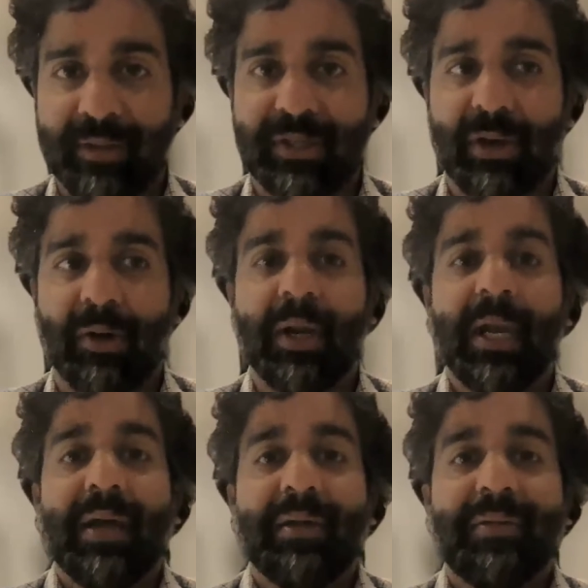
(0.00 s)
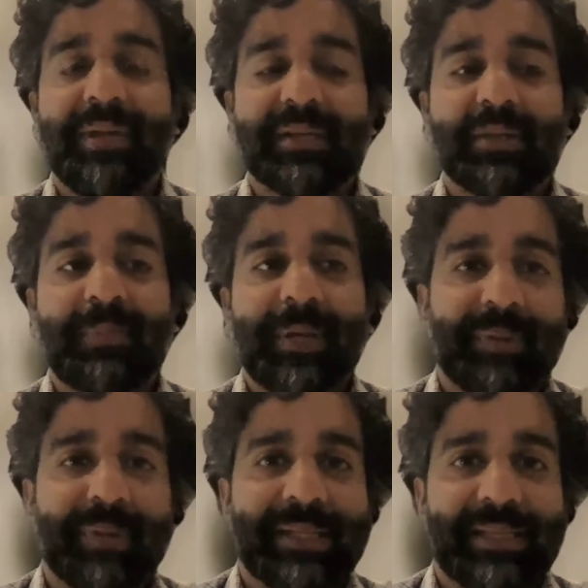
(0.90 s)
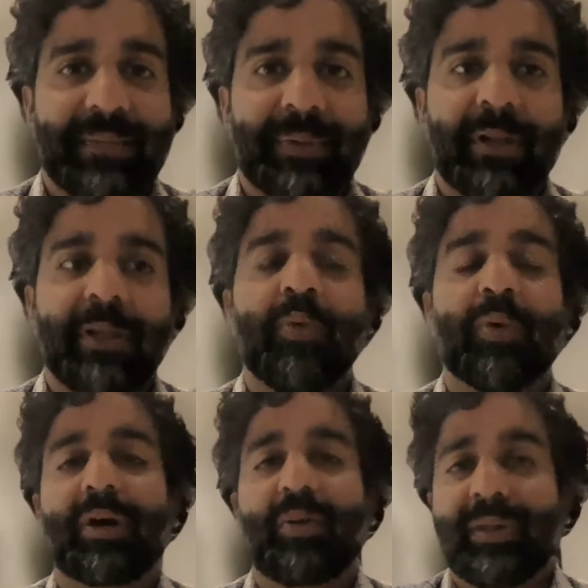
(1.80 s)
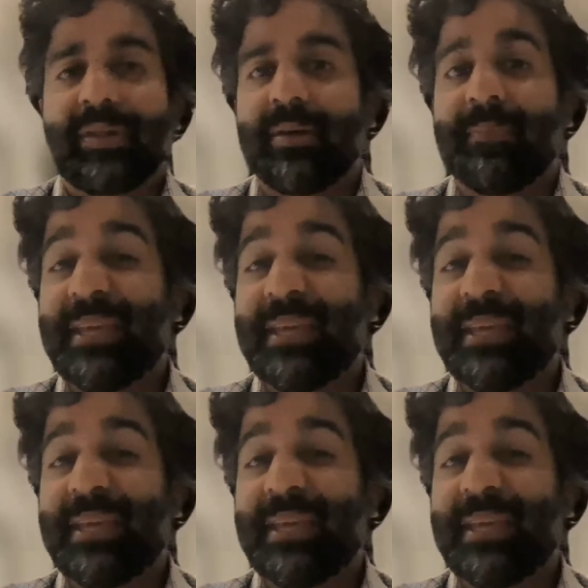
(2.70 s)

So these are people that typically work with the